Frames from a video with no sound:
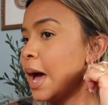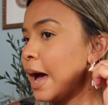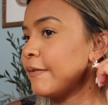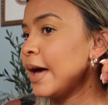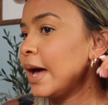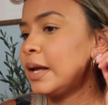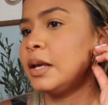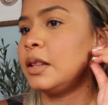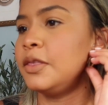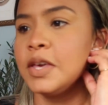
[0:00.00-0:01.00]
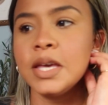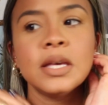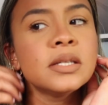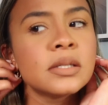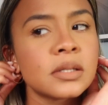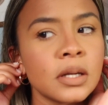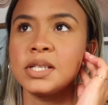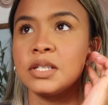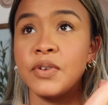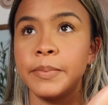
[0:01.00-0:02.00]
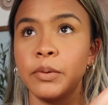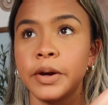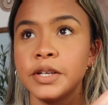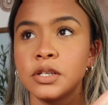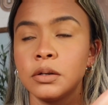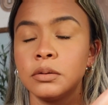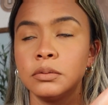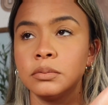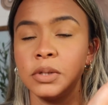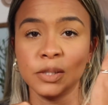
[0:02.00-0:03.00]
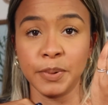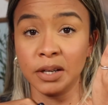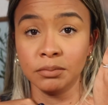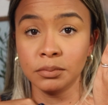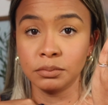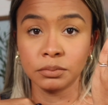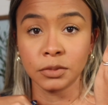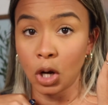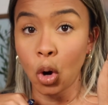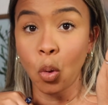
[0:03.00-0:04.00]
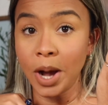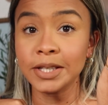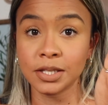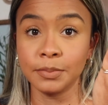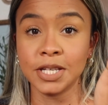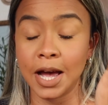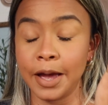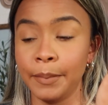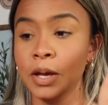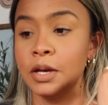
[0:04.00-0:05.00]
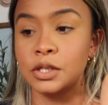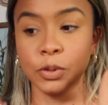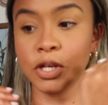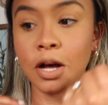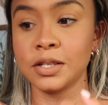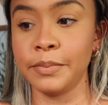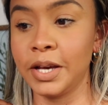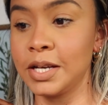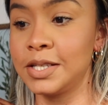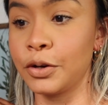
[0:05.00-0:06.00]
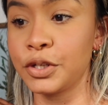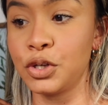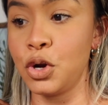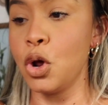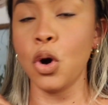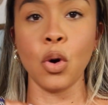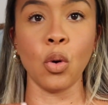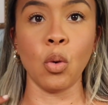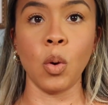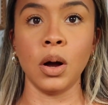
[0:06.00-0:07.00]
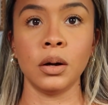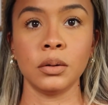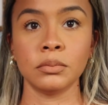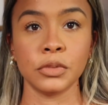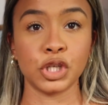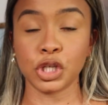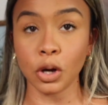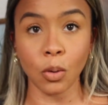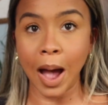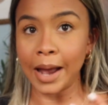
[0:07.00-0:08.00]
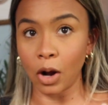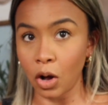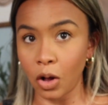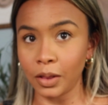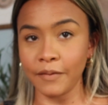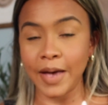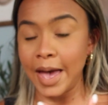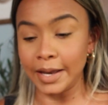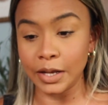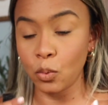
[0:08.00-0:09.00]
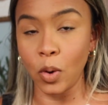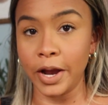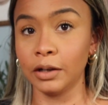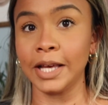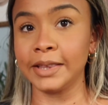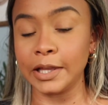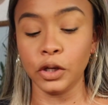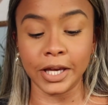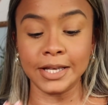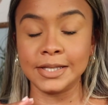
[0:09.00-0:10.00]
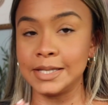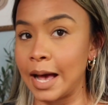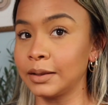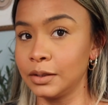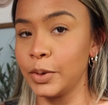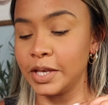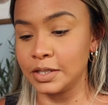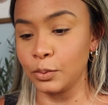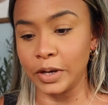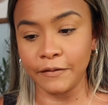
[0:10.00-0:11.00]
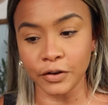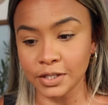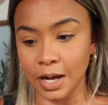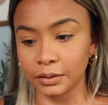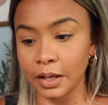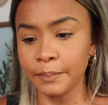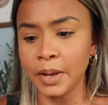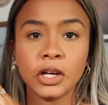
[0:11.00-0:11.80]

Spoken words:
I've had these since February, so it's been quite some time. So it's awesome because there is no show at all of anywhere. Like, they look exactly the way they did when I first got them.